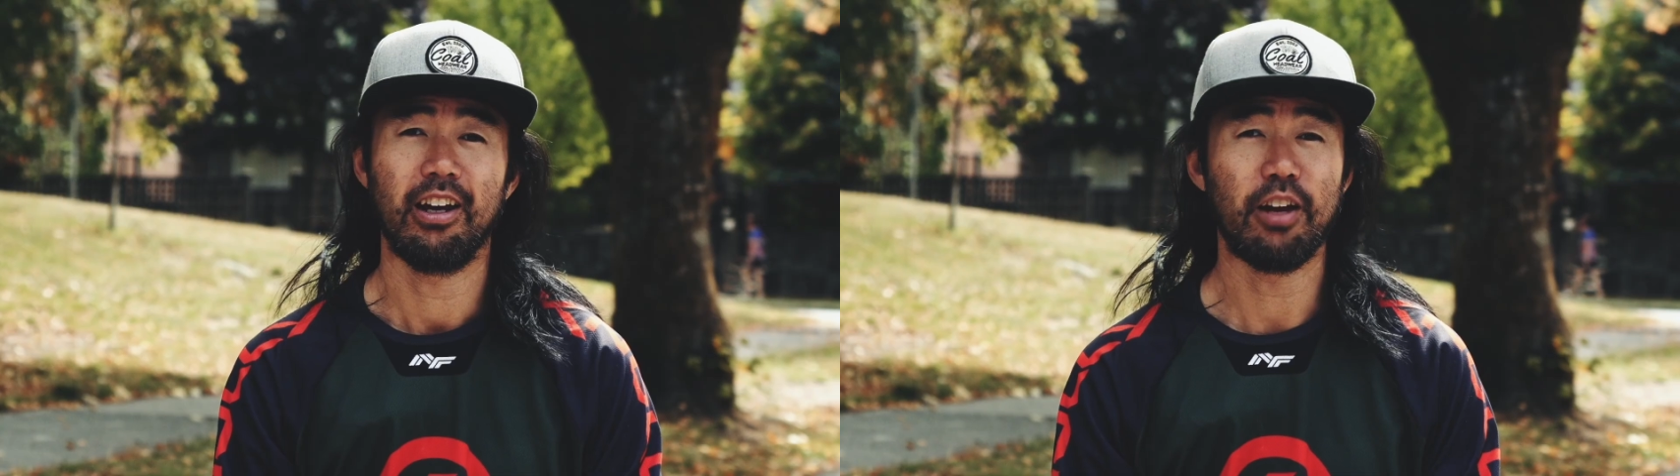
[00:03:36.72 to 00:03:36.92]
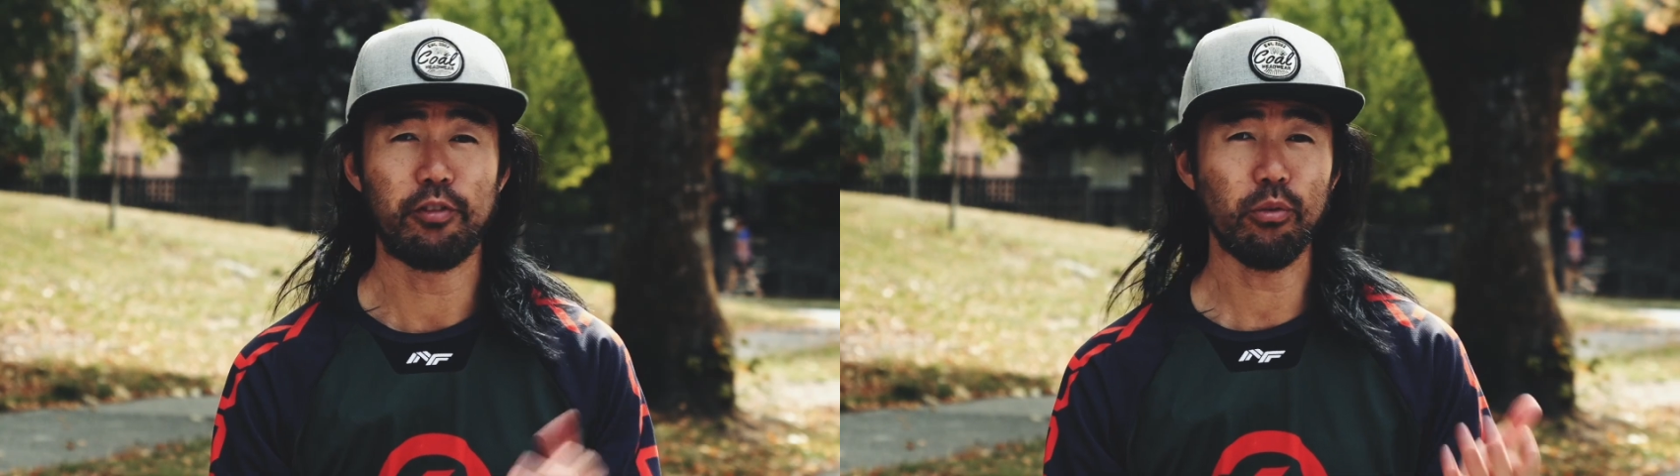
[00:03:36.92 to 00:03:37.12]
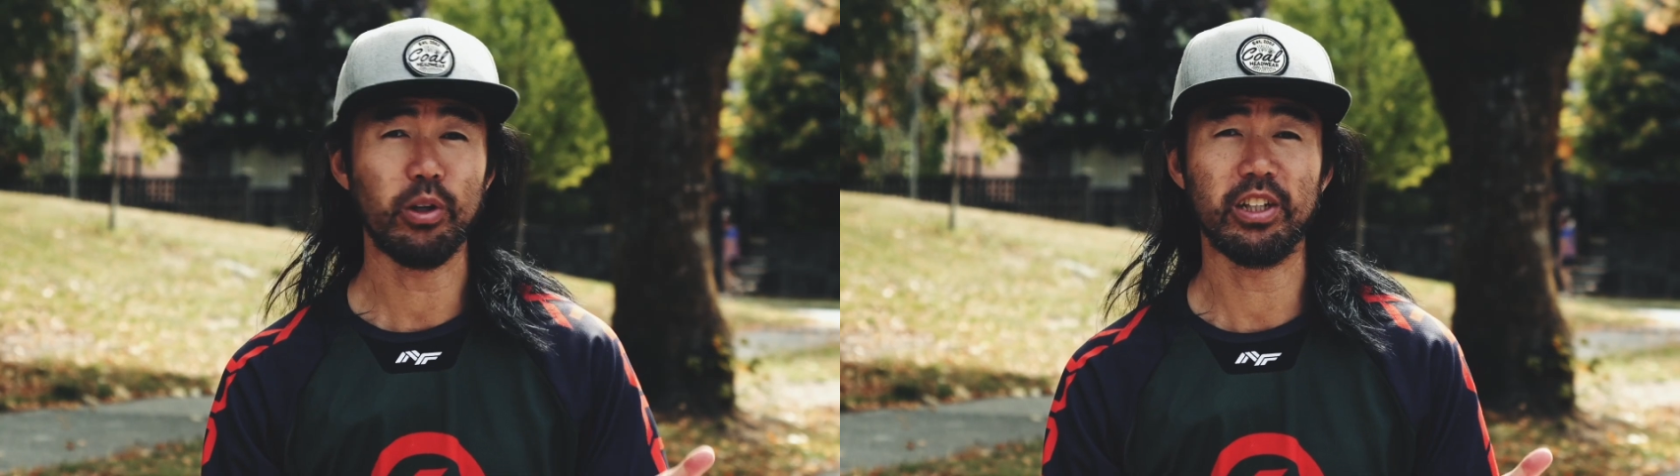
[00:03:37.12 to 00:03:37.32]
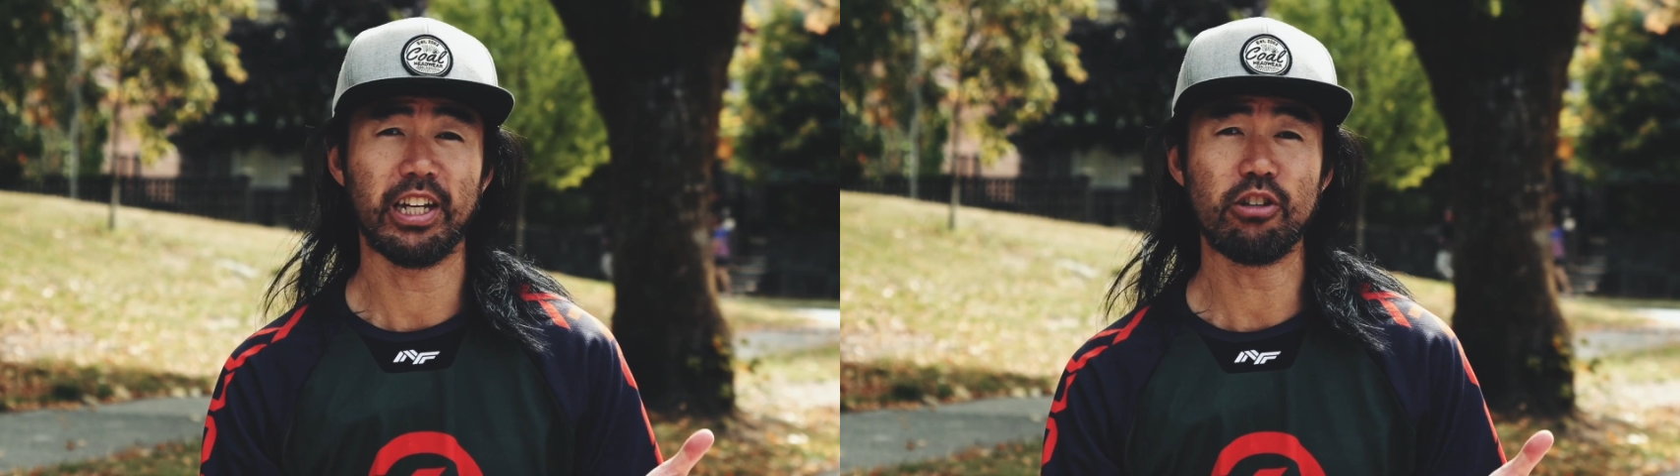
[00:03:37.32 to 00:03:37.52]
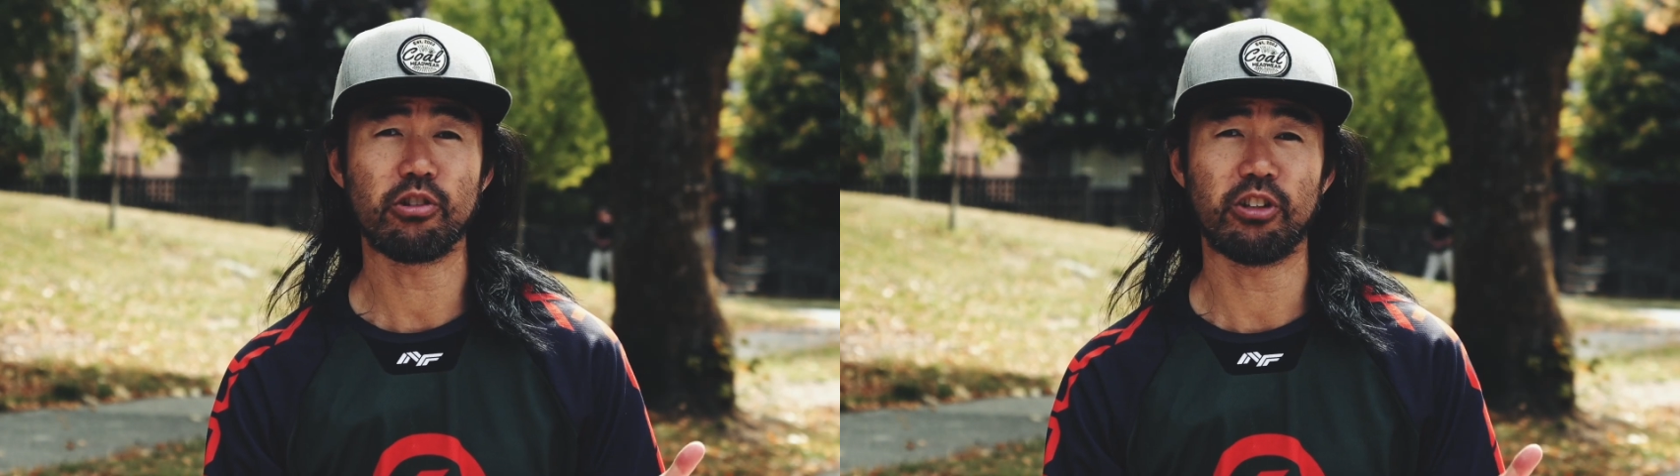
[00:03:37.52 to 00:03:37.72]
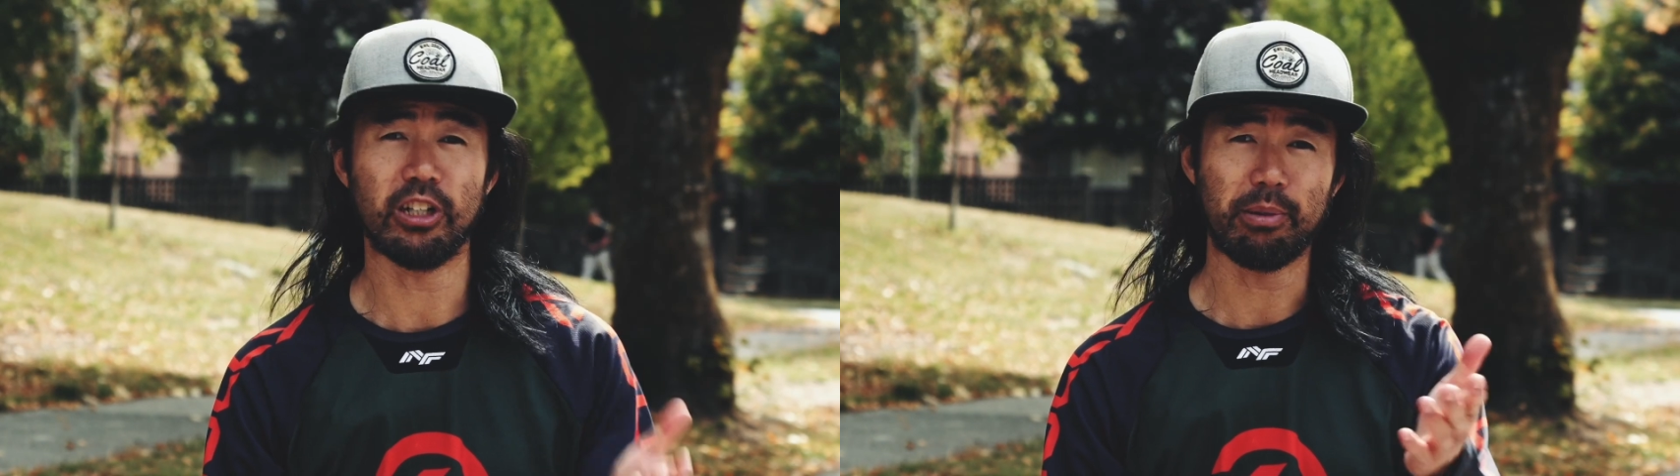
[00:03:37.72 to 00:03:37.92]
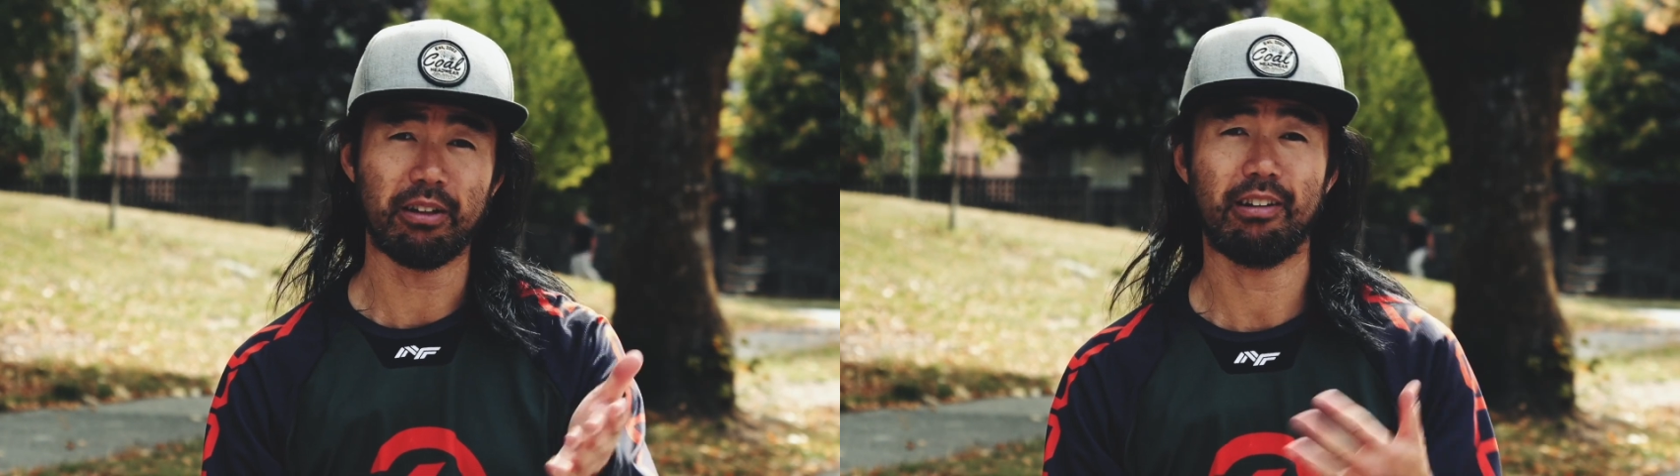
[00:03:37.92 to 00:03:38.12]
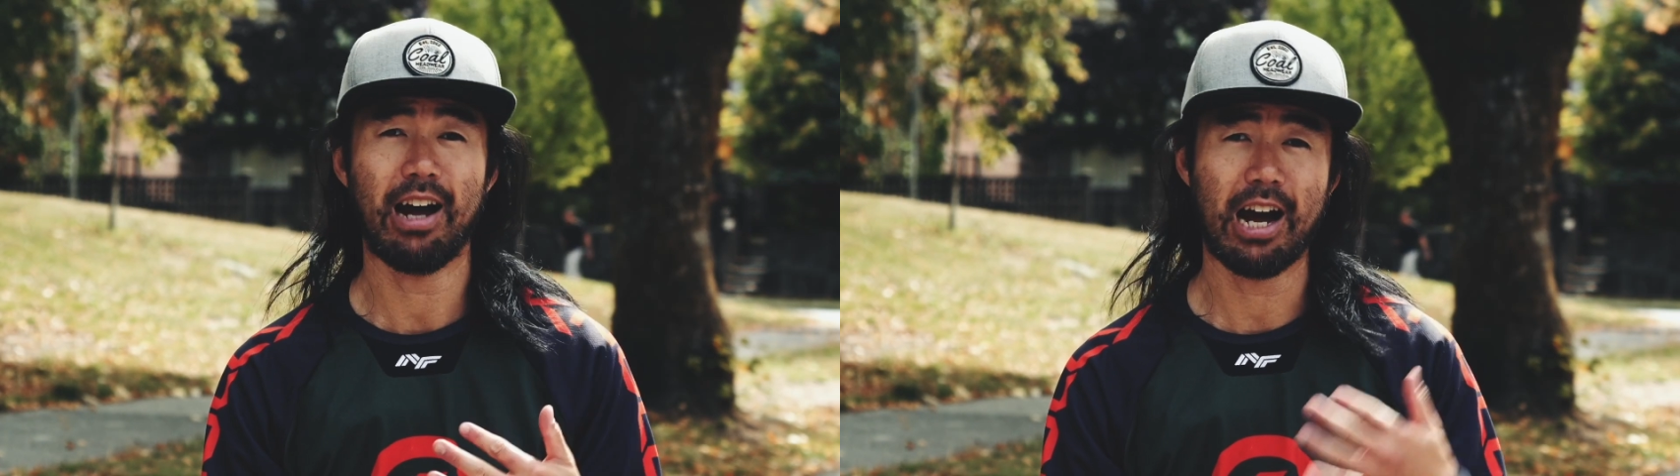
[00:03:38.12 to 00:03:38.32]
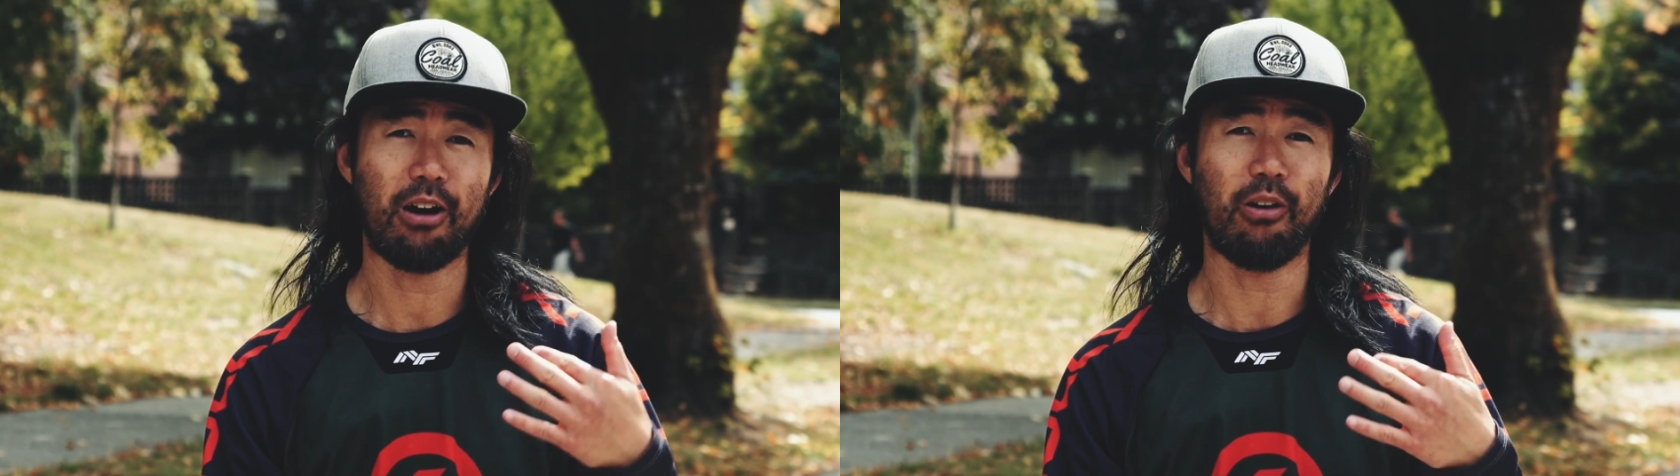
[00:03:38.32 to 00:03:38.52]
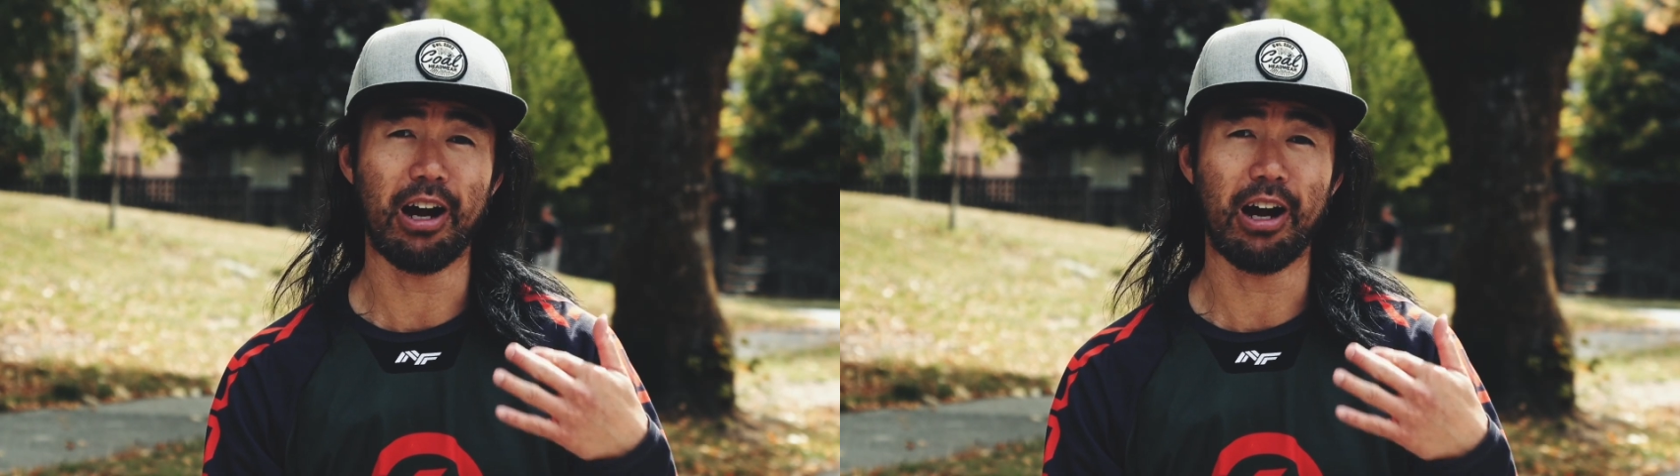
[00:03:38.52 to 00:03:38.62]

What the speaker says: If you're really interested about how